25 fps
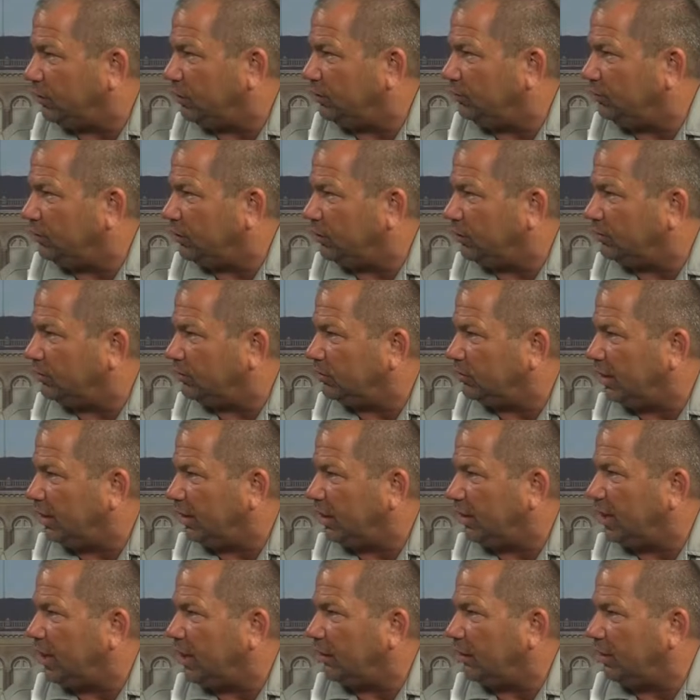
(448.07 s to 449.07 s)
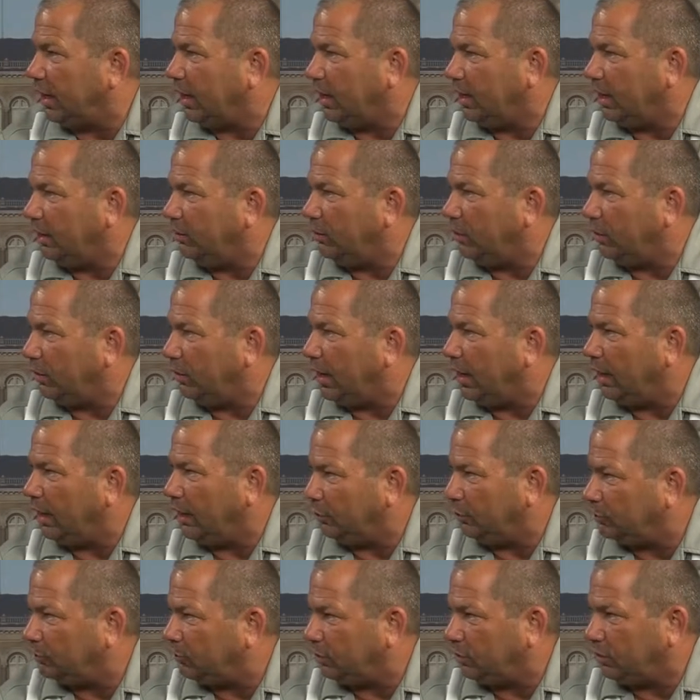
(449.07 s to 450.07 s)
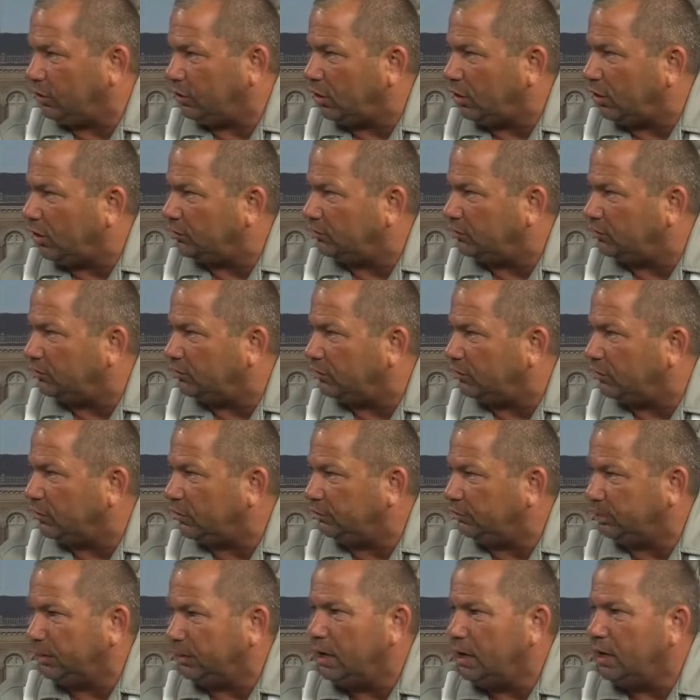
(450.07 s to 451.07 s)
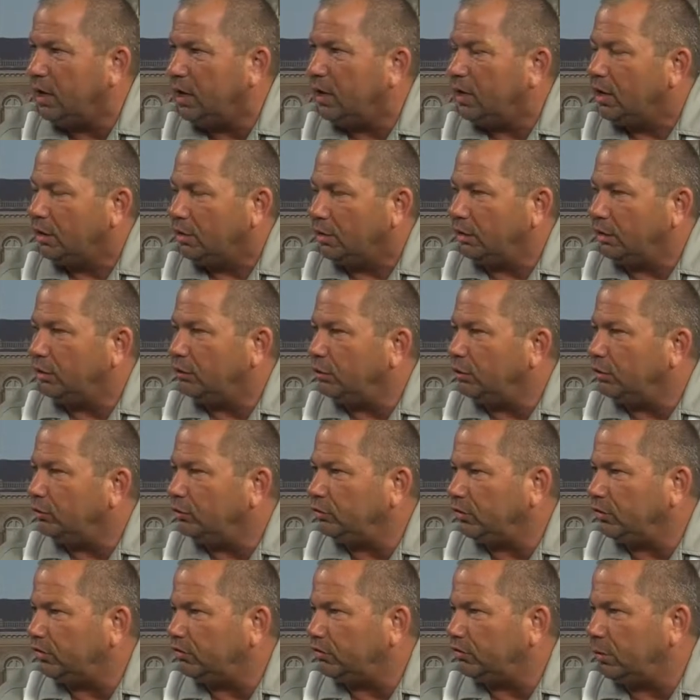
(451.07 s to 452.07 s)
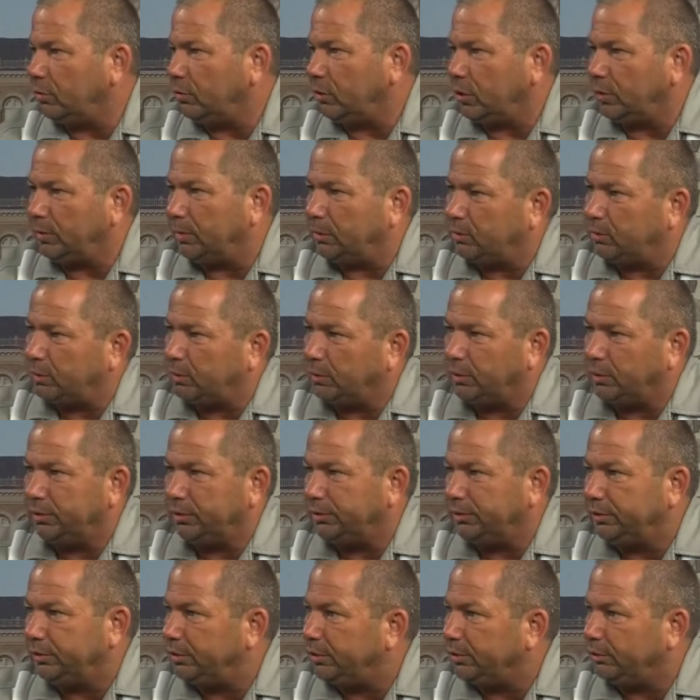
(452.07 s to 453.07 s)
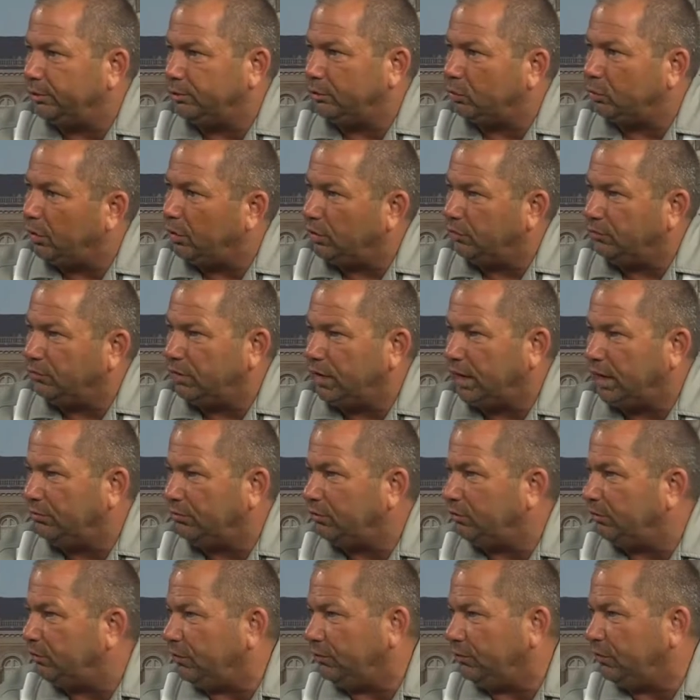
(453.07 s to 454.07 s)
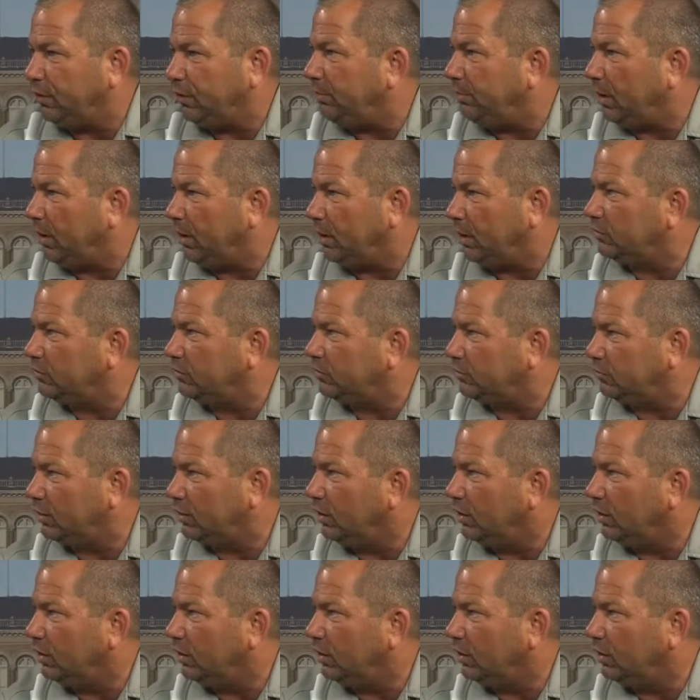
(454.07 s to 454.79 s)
them to take out allergy causing stuff. But usually somewhere between $25 and $50.